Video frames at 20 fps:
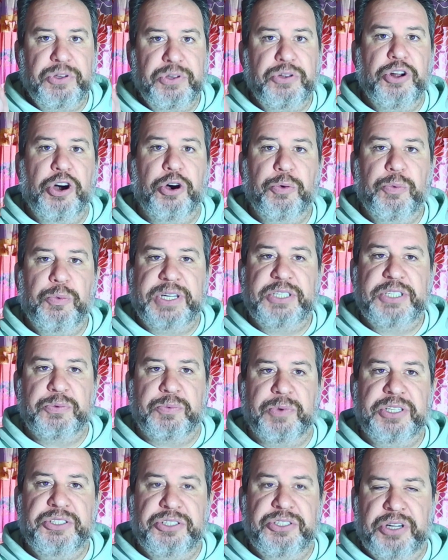you know which
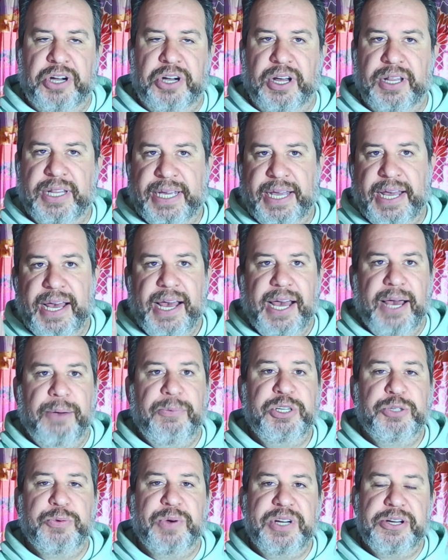ones you're calling and
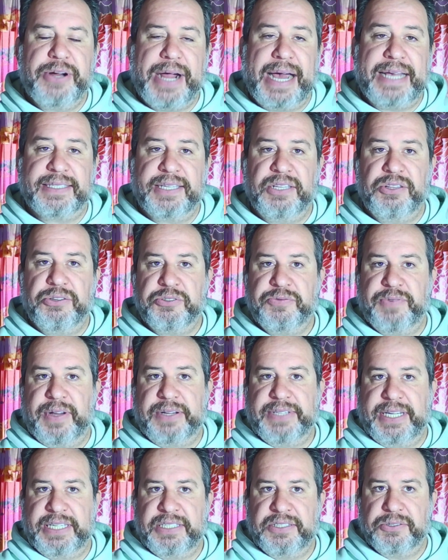which one you're asking those
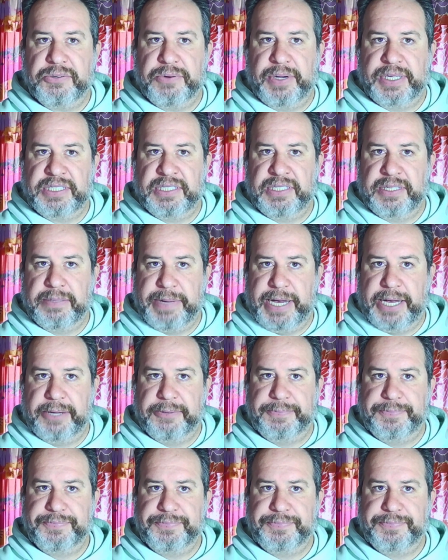foundational questions about.